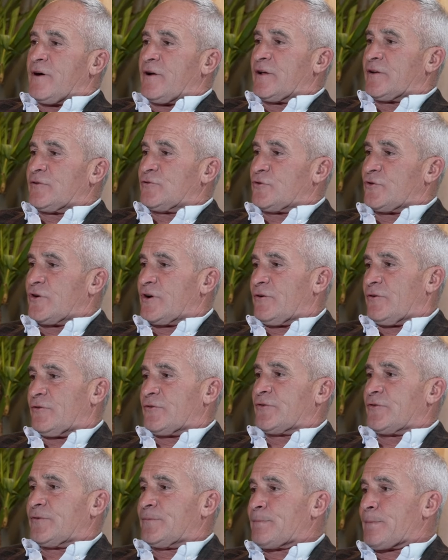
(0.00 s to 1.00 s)

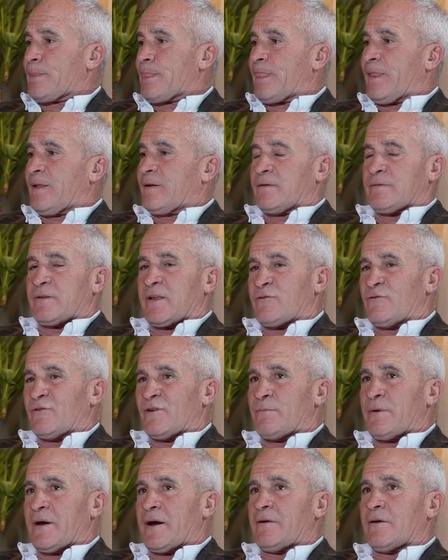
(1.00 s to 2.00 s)
drills. They call
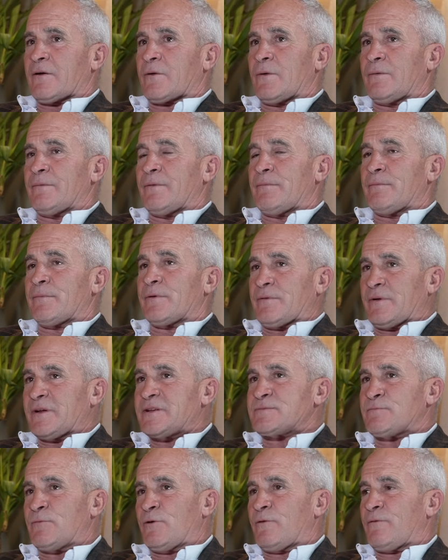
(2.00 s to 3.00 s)
it power equipment, but
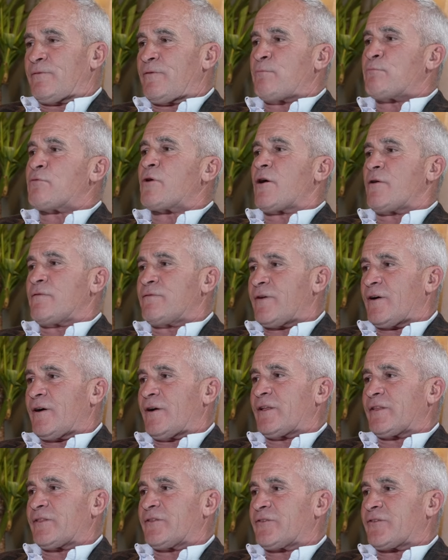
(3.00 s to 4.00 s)
it's more for
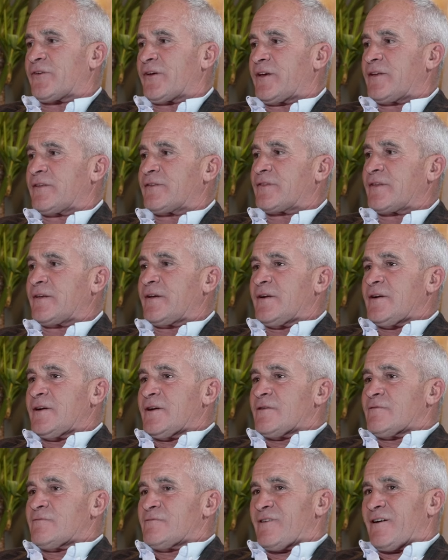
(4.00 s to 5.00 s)
profiling the teeth
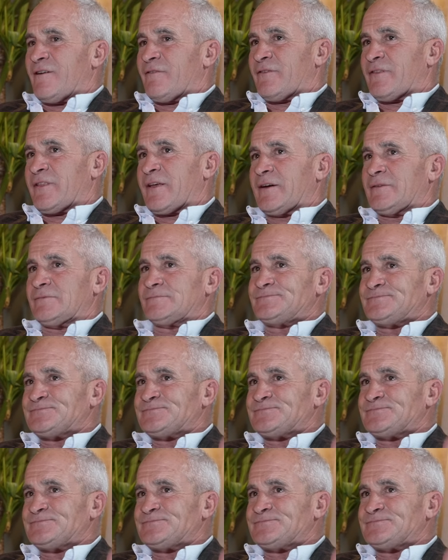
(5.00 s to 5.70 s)
rather than